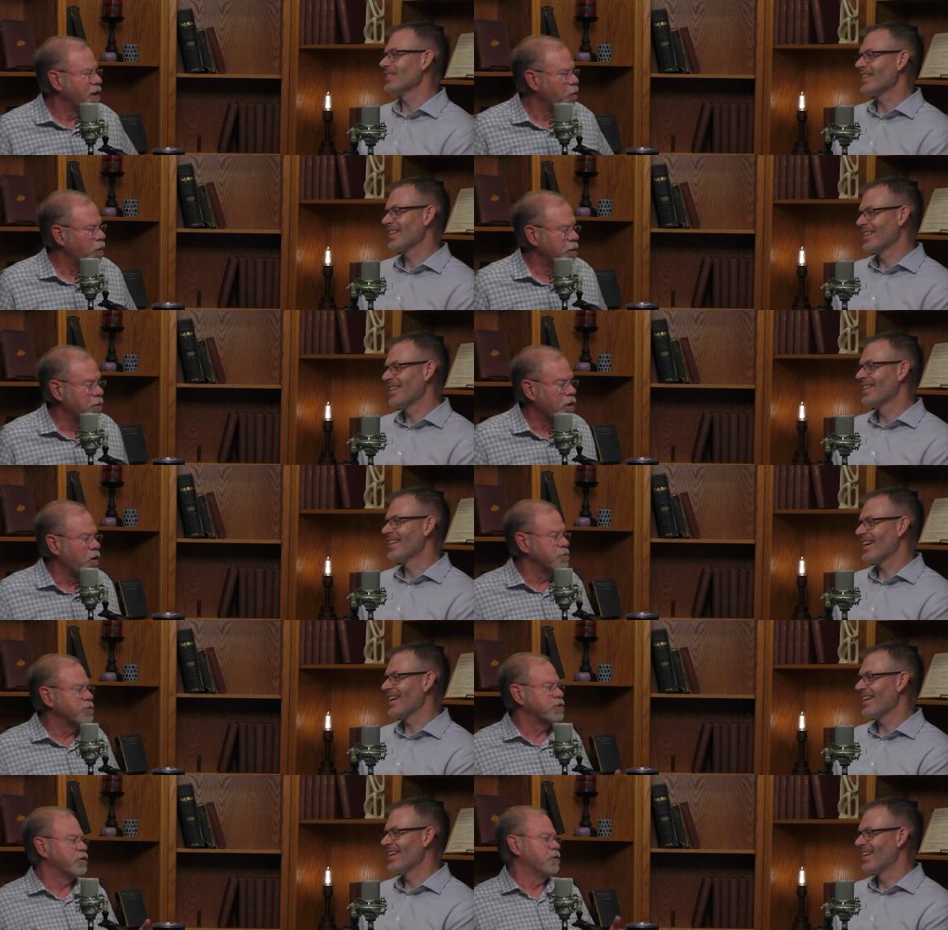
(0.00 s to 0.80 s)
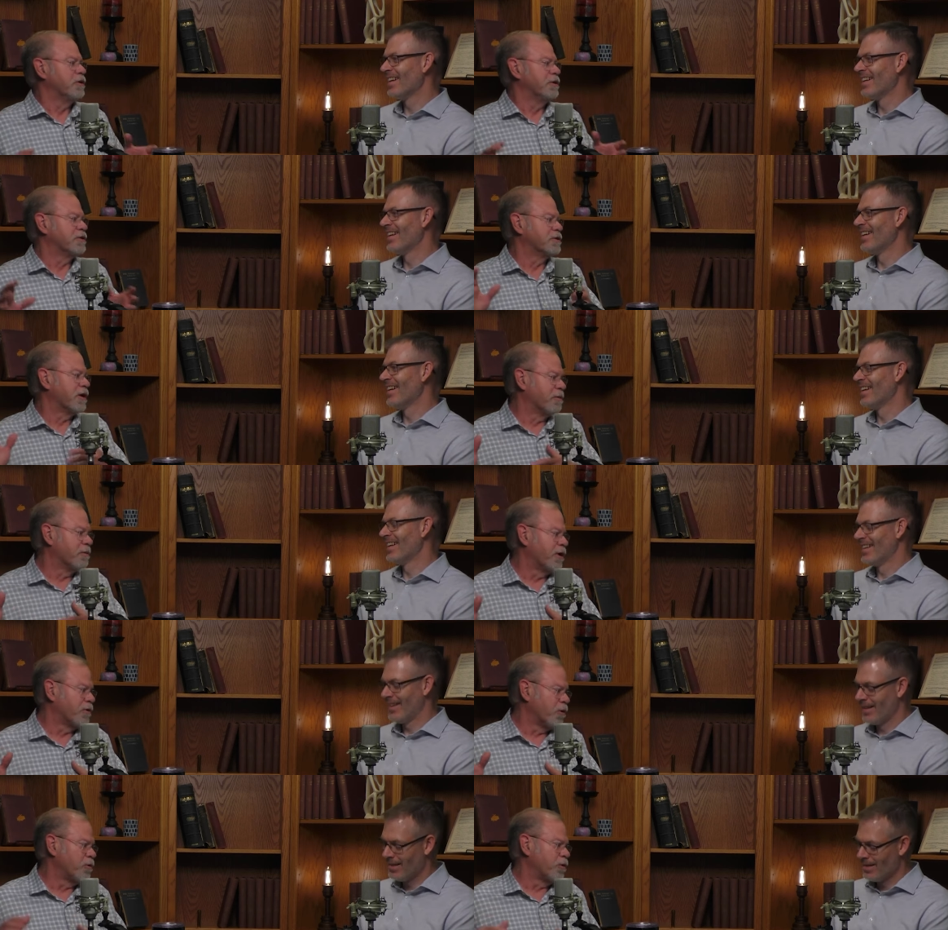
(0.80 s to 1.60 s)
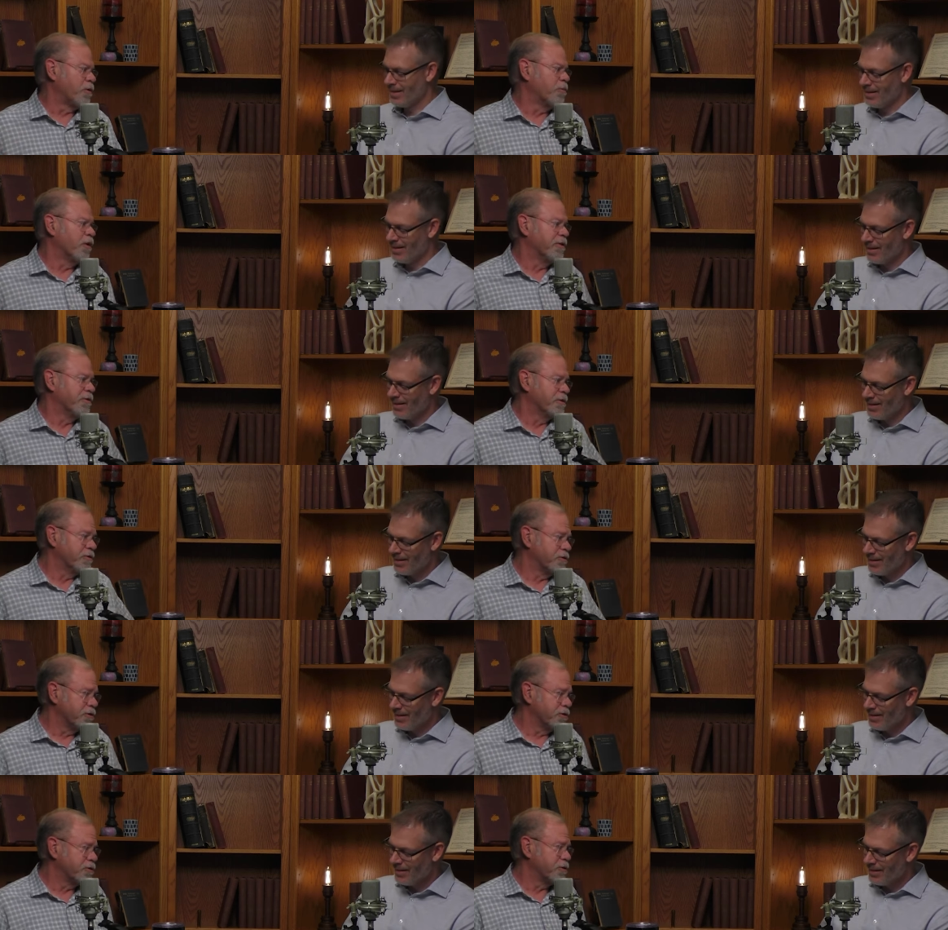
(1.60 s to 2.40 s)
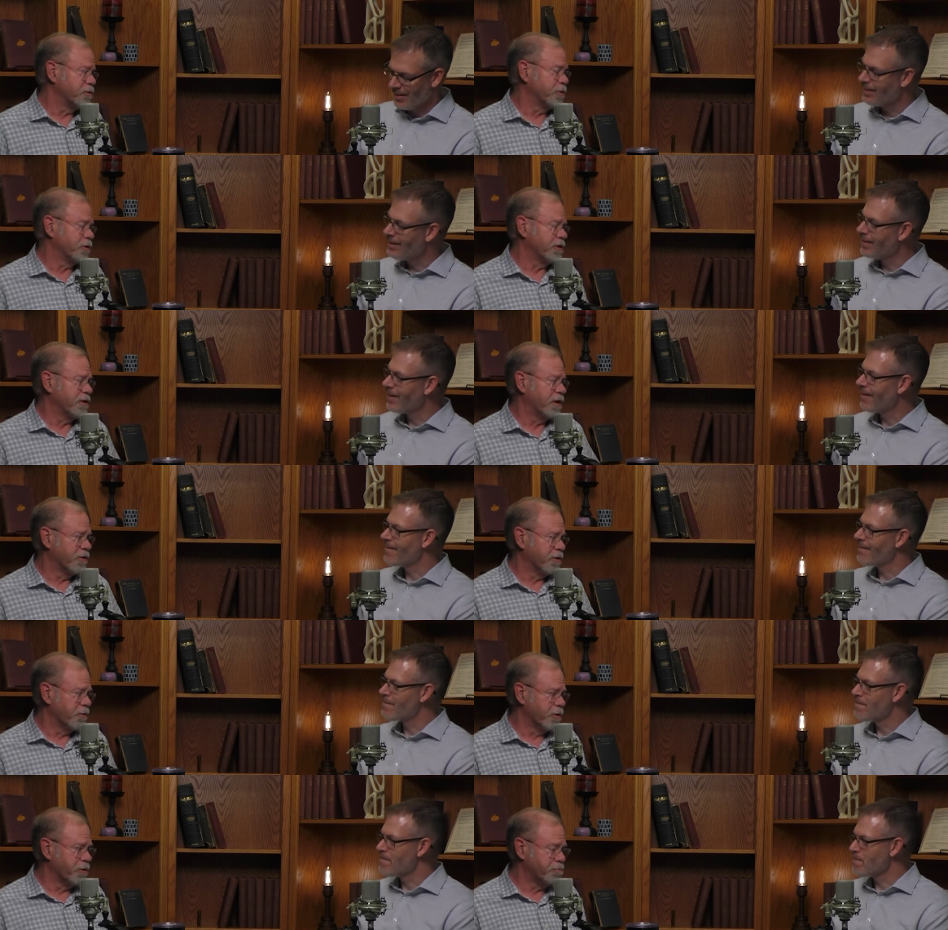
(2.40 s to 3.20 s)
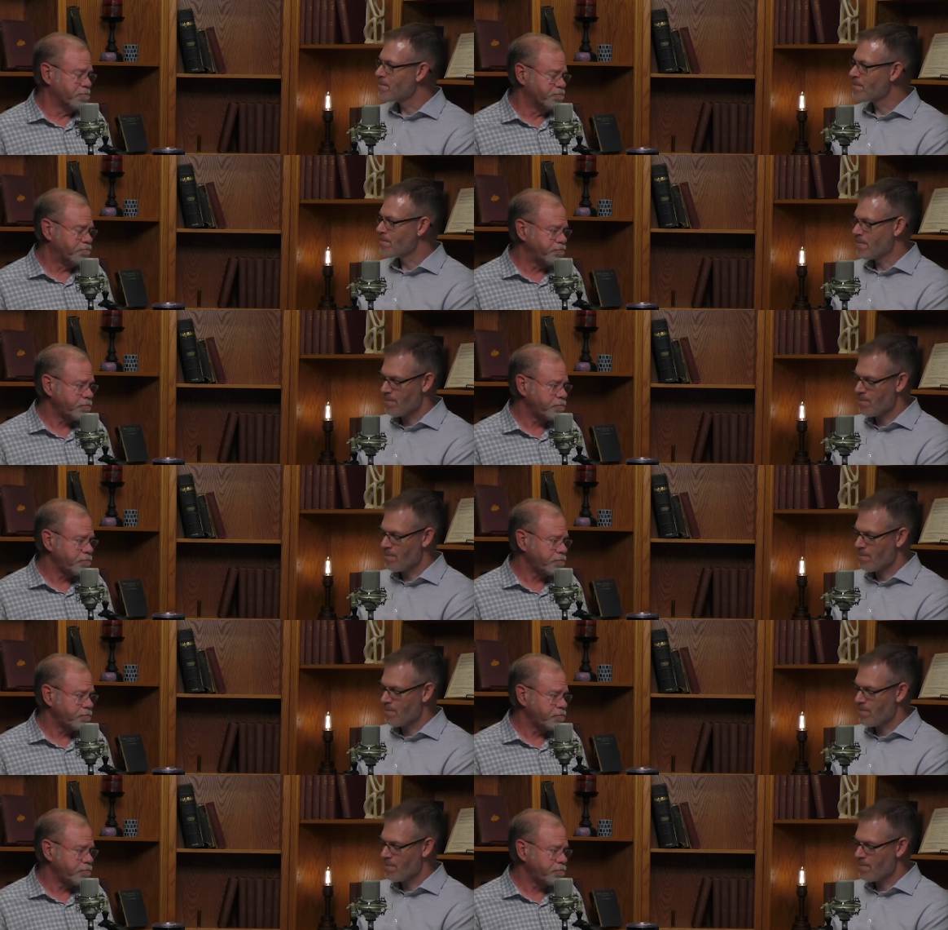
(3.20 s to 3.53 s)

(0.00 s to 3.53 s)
Speaker 1: We were homeschooling, so I, her older brother and sister were in the other room.